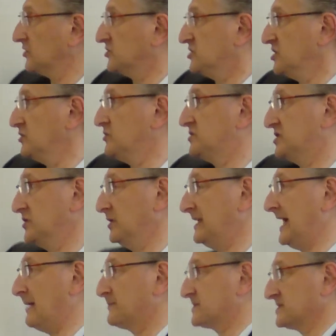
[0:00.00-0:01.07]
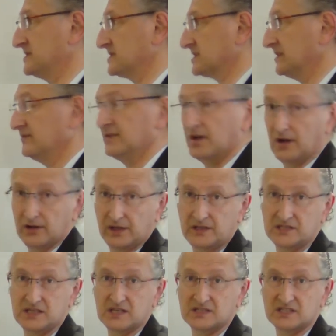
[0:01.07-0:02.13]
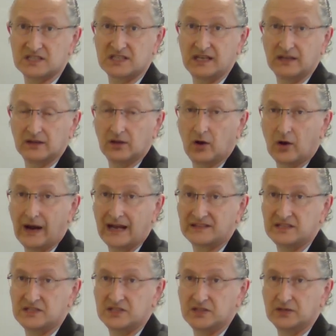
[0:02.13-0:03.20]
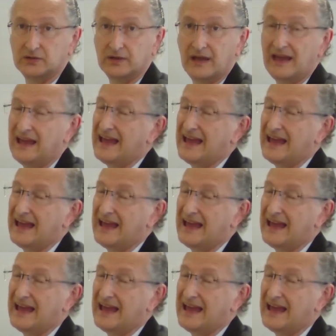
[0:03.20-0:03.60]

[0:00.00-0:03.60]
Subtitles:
due to an absence of knowledge, skill or attitude?